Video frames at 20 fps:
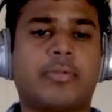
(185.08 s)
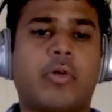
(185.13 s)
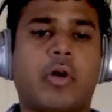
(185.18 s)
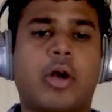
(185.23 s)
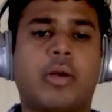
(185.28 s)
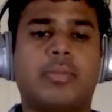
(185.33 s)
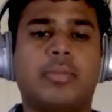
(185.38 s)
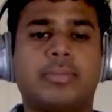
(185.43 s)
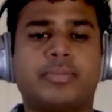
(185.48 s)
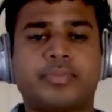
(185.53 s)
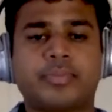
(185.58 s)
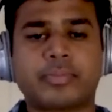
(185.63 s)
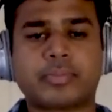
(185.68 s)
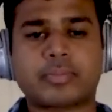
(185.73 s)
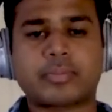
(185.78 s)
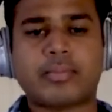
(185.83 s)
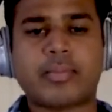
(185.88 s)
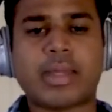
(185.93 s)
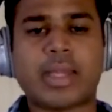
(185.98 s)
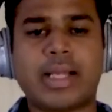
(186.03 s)
form
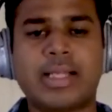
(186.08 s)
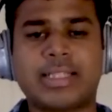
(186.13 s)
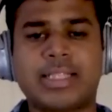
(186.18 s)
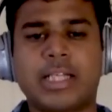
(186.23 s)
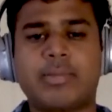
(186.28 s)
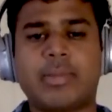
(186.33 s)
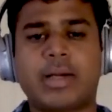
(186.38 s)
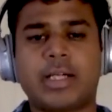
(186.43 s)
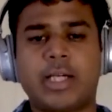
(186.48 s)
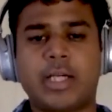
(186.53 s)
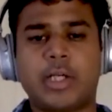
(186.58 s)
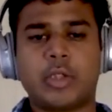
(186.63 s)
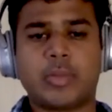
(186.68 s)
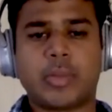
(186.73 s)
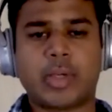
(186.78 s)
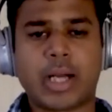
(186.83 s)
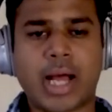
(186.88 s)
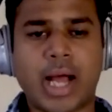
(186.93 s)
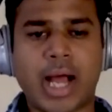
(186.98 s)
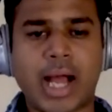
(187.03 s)
sigma t to the
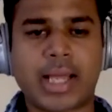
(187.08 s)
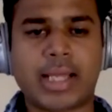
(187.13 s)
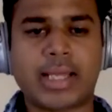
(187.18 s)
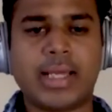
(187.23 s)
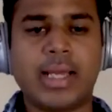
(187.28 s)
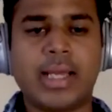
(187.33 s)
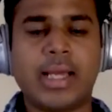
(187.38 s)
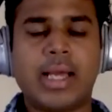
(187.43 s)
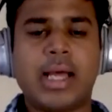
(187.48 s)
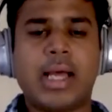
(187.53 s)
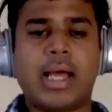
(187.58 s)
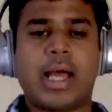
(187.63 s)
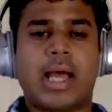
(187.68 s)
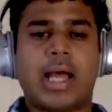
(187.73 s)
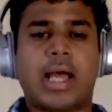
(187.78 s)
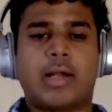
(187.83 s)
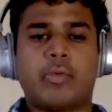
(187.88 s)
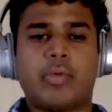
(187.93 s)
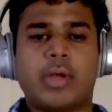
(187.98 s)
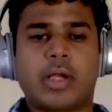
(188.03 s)
power I,
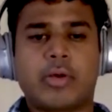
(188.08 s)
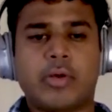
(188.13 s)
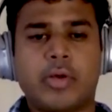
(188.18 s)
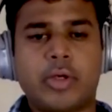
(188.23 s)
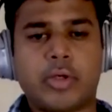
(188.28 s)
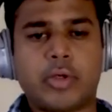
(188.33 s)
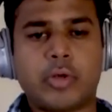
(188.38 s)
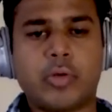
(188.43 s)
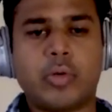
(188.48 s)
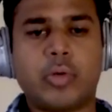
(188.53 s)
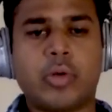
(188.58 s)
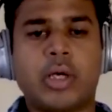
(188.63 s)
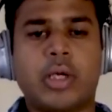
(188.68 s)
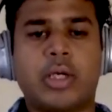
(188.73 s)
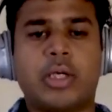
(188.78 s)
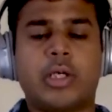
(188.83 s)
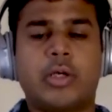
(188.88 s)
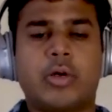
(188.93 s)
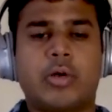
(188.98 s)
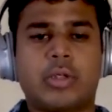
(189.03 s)
and we are going to
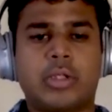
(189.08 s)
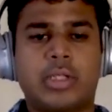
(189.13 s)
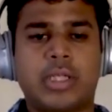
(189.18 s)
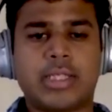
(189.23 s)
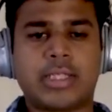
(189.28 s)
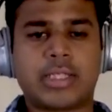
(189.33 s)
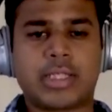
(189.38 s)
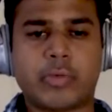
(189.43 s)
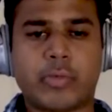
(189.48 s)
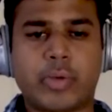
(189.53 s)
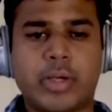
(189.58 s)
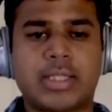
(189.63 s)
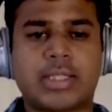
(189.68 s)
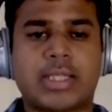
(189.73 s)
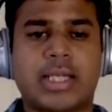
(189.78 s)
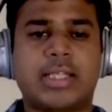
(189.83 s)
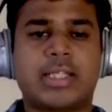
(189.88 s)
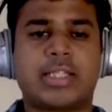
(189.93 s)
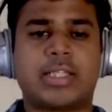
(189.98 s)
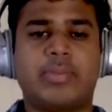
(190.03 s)
denote these weights
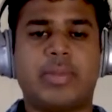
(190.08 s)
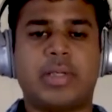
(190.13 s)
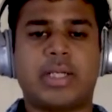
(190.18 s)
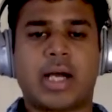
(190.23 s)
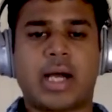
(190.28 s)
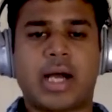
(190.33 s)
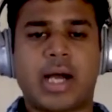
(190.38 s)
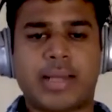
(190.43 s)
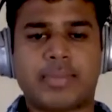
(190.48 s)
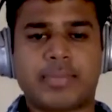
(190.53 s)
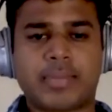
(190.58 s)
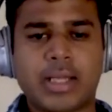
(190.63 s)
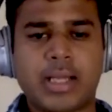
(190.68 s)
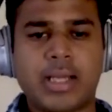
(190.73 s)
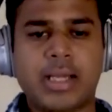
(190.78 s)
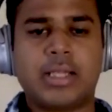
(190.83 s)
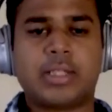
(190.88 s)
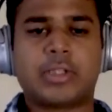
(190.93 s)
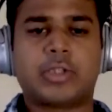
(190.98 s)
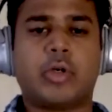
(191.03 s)
as beta I.
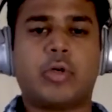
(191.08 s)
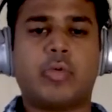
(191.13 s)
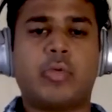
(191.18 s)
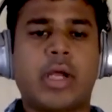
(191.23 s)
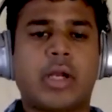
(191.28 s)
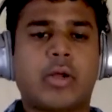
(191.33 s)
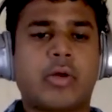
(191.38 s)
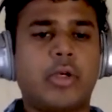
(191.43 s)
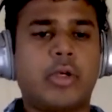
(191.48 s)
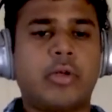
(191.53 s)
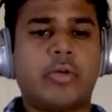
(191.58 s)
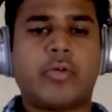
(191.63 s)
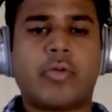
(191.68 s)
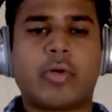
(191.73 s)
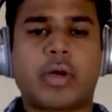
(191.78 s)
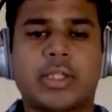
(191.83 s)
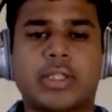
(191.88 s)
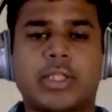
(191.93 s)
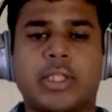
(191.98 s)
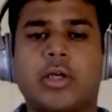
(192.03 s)
So we are going to be
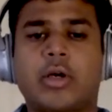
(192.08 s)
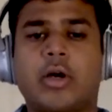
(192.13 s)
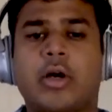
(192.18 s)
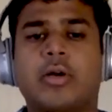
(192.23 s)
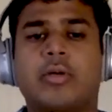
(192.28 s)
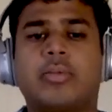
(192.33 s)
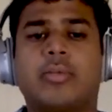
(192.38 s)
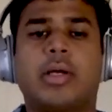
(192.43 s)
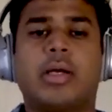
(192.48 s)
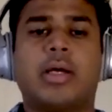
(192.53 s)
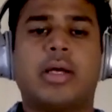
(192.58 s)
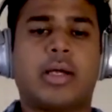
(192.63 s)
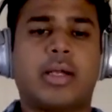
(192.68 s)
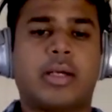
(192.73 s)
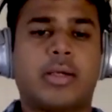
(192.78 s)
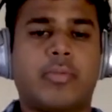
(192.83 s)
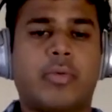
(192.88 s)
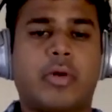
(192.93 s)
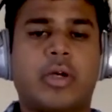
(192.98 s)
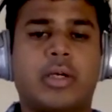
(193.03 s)
focusing on
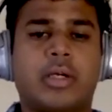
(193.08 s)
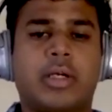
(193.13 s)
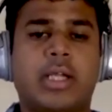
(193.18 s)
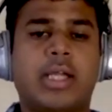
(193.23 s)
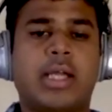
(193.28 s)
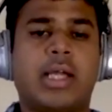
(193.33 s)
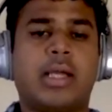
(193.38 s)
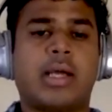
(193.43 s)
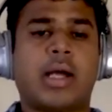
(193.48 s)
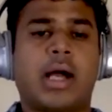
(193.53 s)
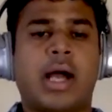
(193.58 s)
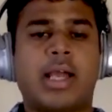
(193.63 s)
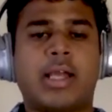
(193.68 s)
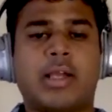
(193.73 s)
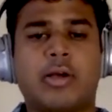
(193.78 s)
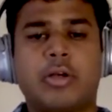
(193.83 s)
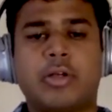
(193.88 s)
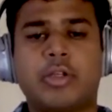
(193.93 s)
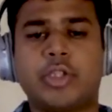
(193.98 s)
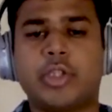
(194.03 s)
for t I
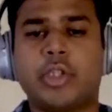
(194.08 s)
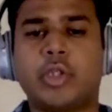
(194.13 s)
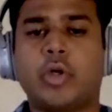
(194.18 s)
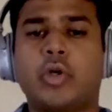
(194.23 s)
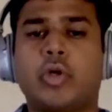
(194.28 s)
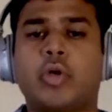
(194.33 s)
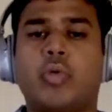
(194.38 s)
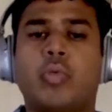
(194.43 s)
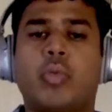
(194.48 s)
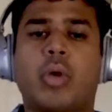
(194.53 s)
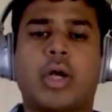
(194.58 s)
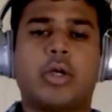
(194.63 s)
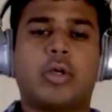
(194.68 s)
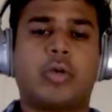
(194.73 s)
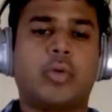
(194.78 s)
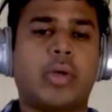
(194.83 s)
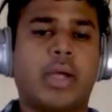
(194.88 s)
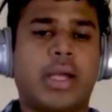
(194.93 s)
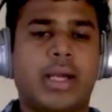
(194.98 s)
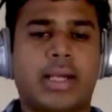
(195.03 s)
equal to 0, 1
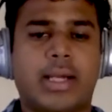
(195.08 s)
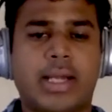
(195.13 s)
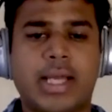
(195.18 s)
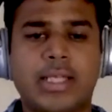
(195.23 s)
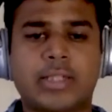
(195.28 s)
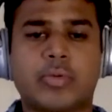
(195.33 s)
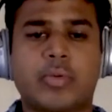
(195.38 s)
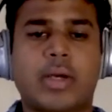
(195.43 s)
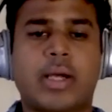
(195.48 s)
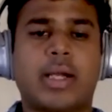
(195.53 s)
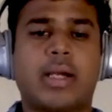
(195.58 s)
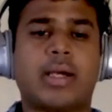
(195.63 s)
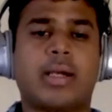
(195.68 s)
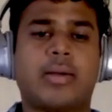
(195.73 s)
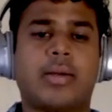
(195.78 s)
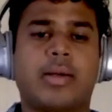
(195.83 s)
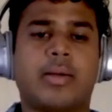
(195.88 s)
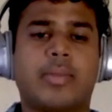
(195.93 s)
to n dash, where